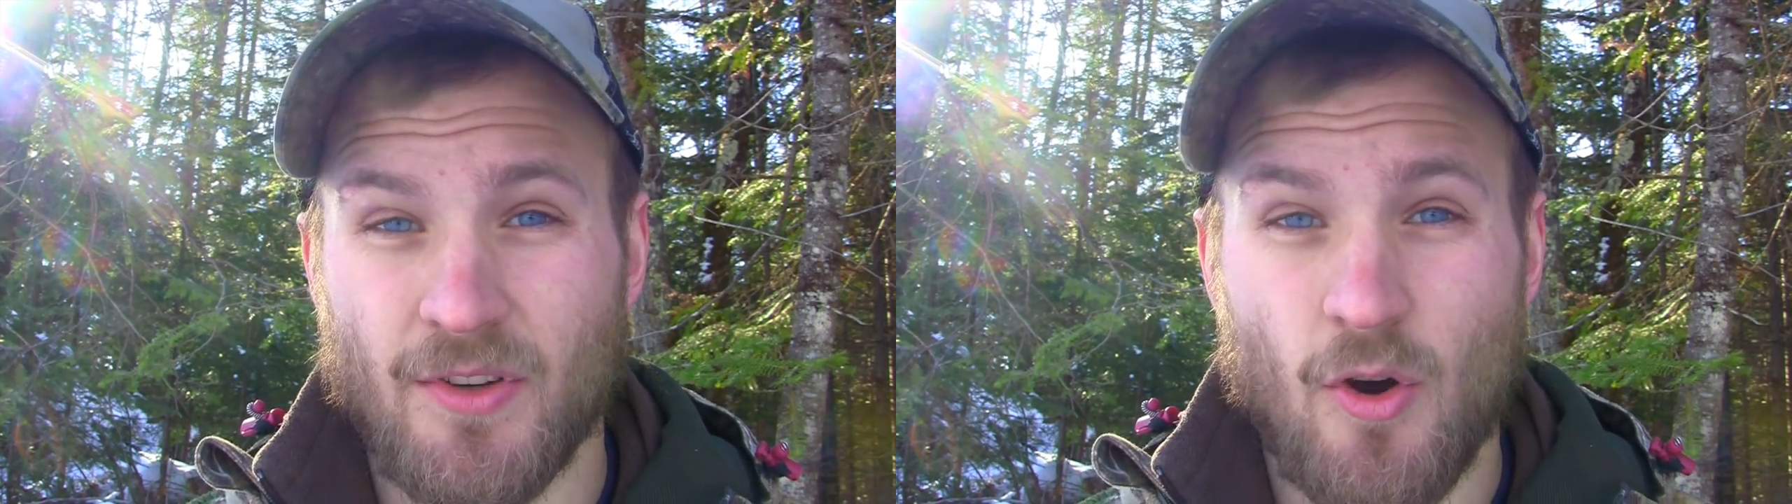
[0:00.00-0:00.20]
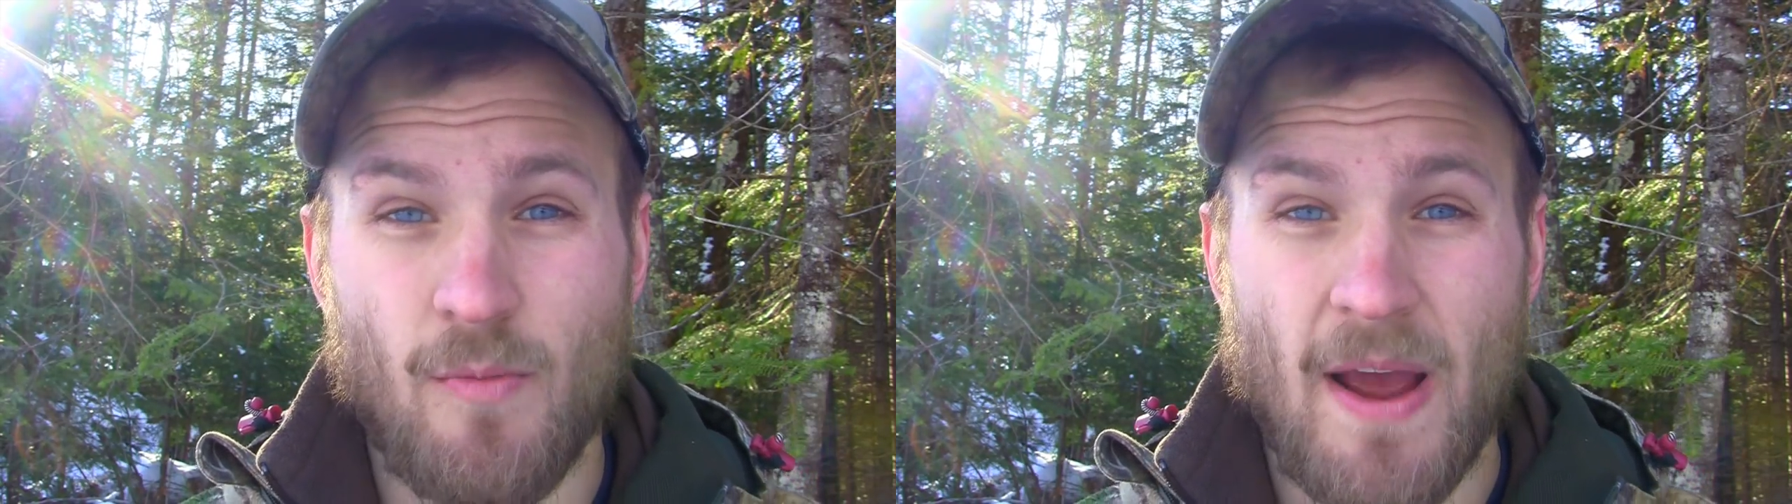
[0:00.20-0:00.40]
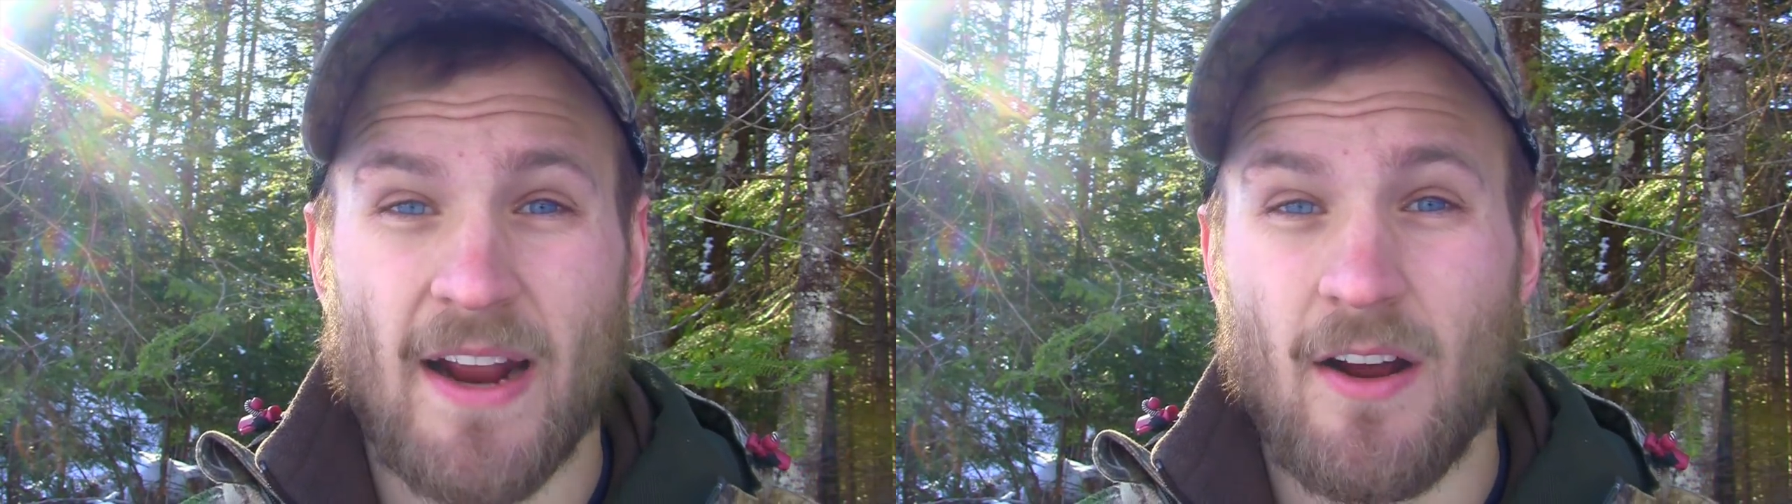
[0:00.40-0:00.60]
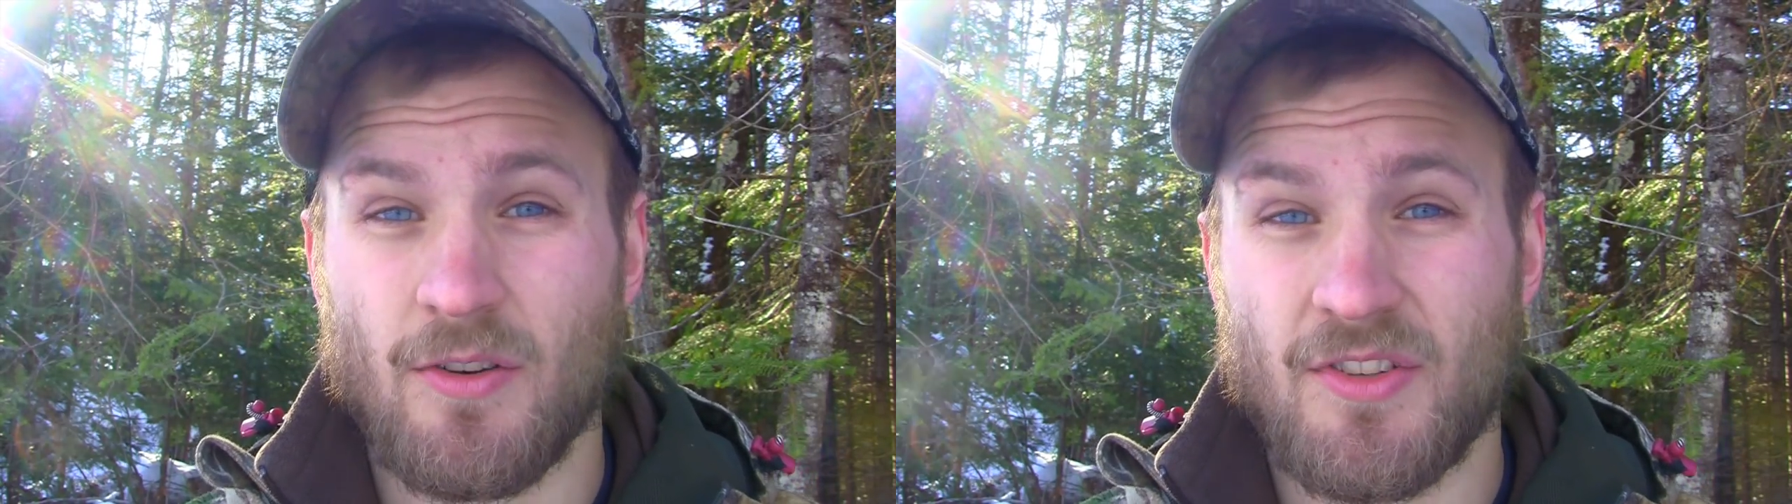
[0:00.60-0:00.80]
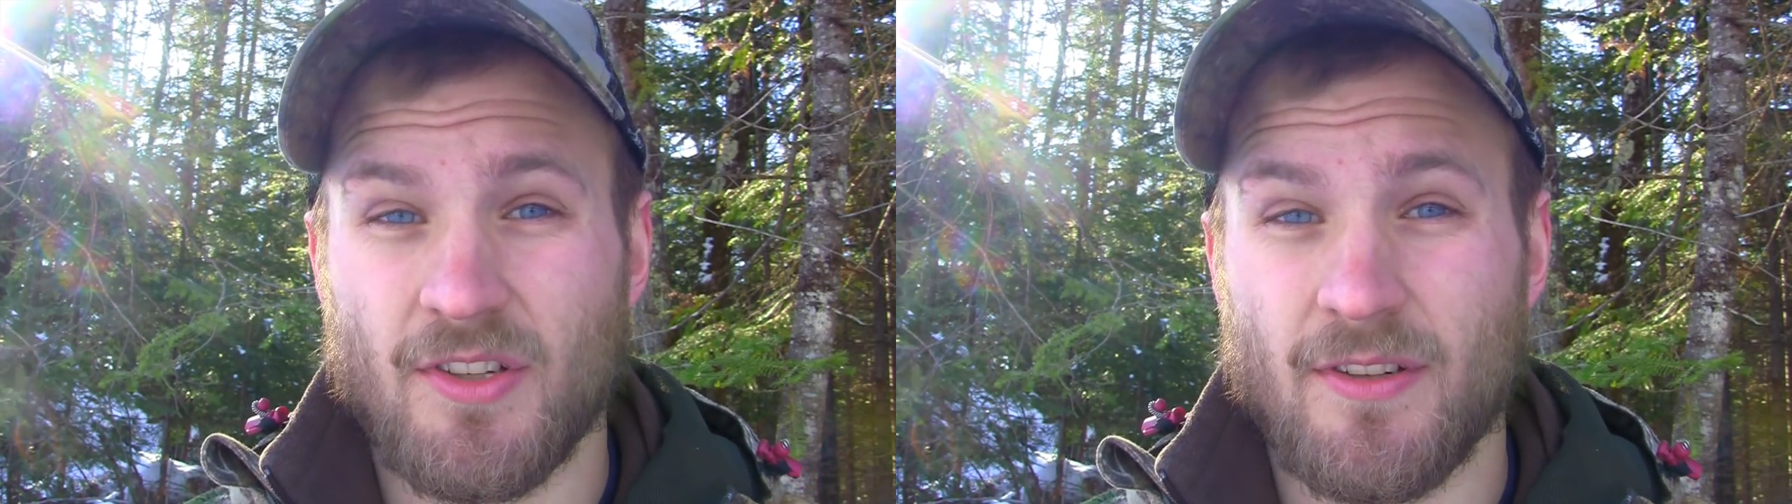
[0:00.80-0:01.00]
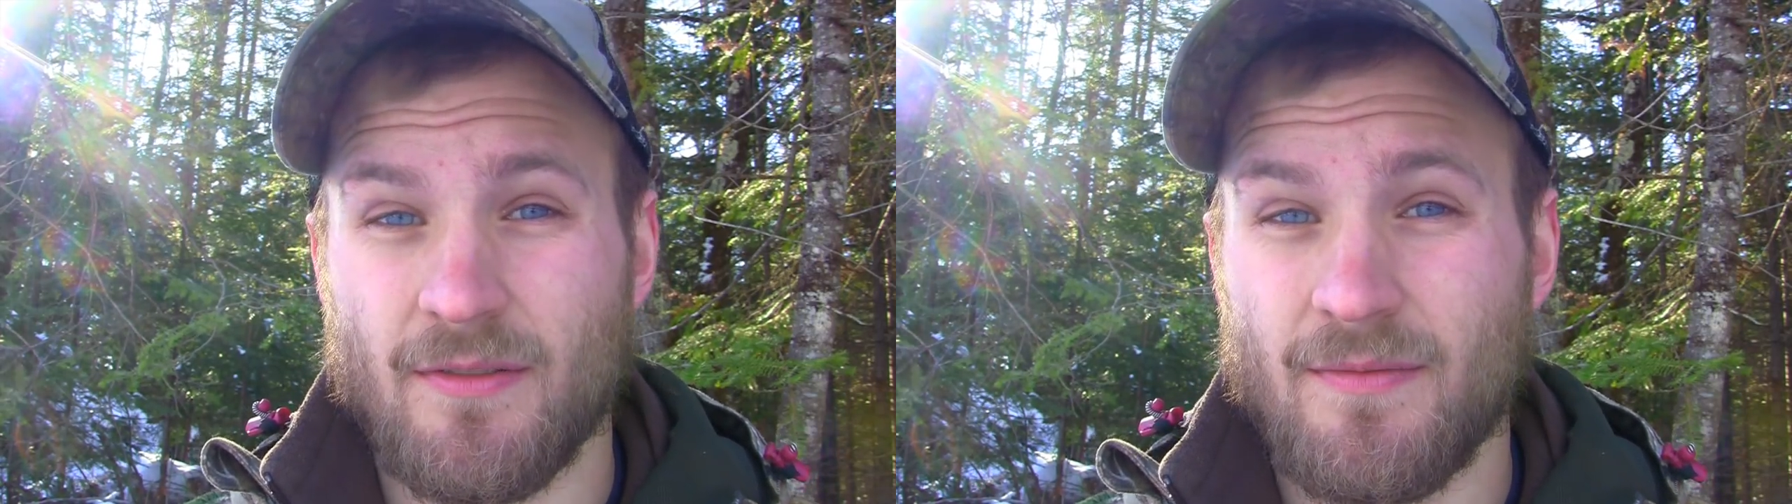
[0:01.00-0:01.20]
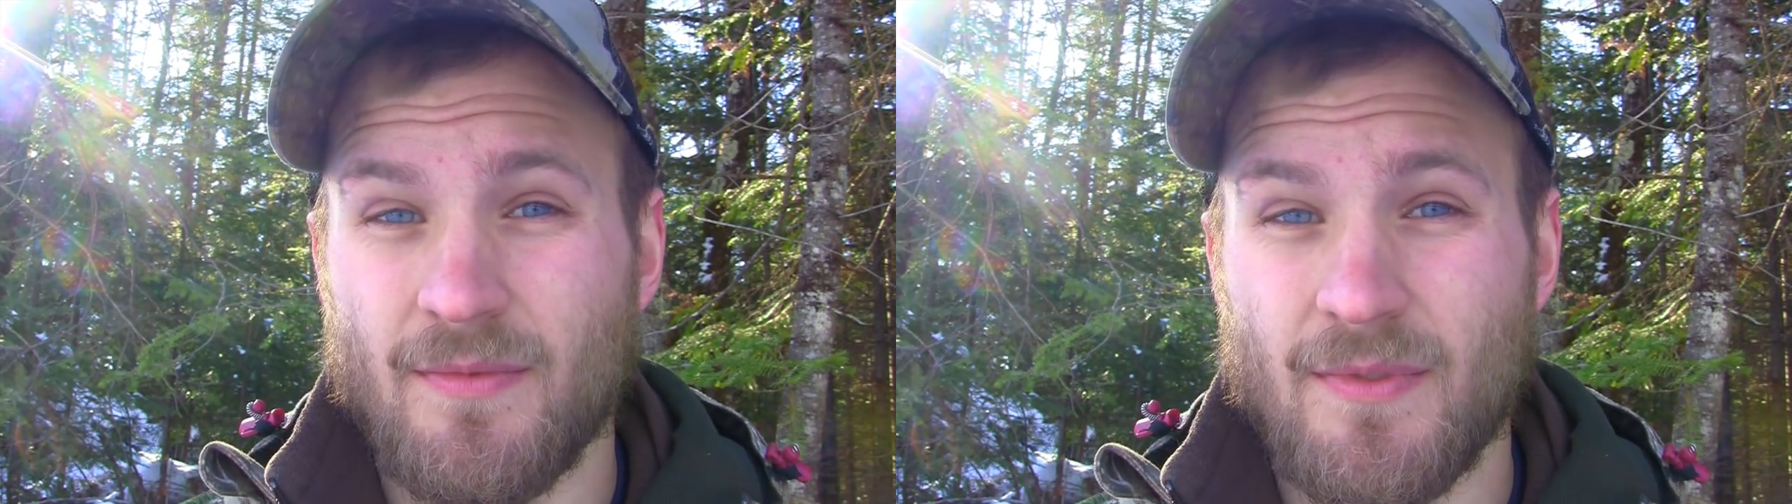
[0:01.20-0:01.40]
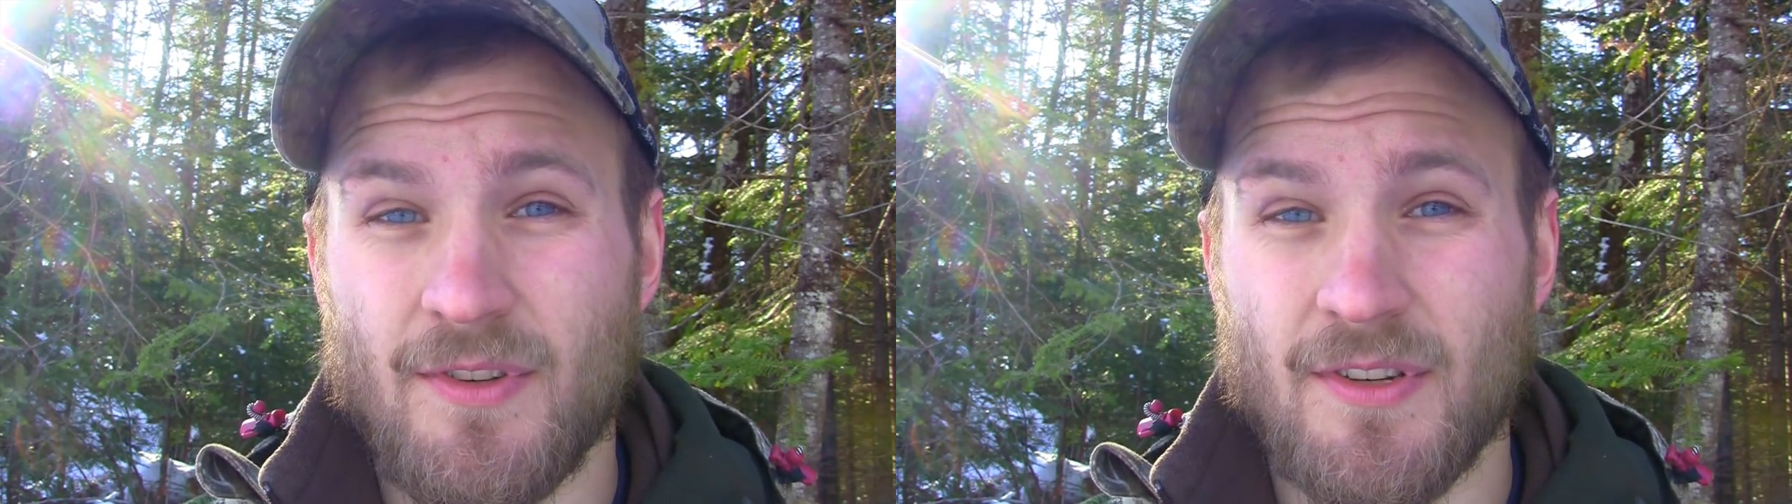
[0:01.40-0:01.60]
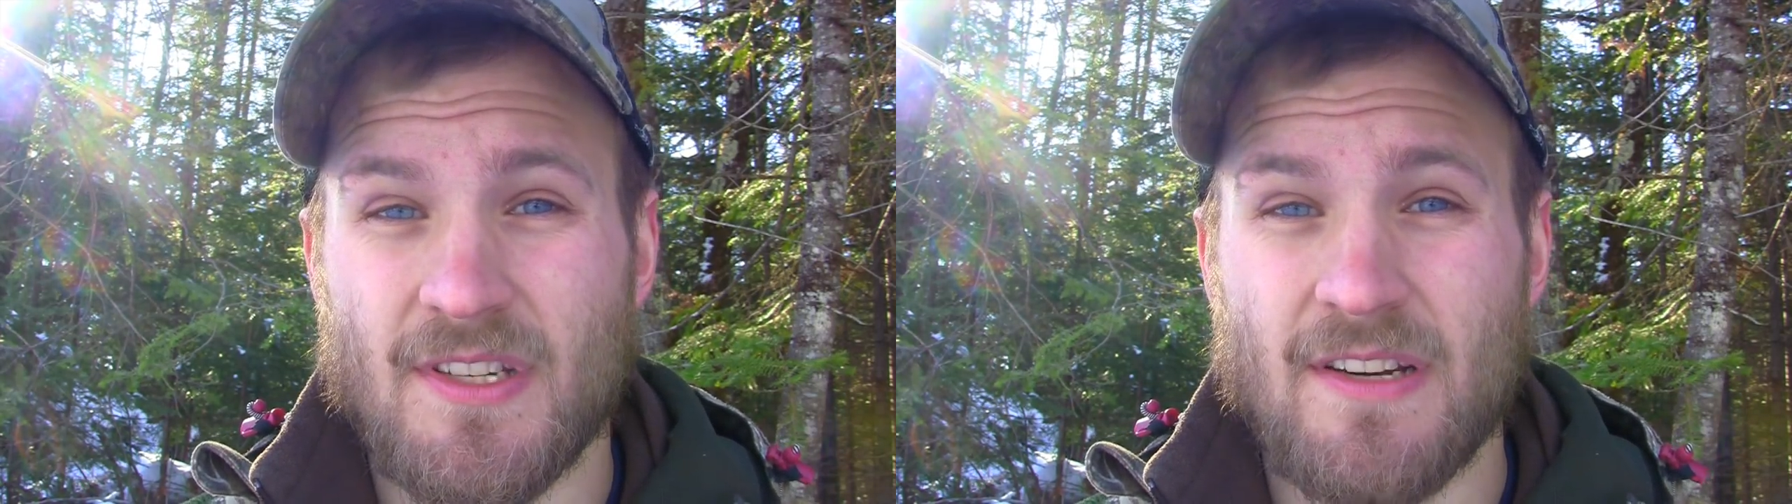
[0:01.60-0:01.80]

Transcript: to go back out to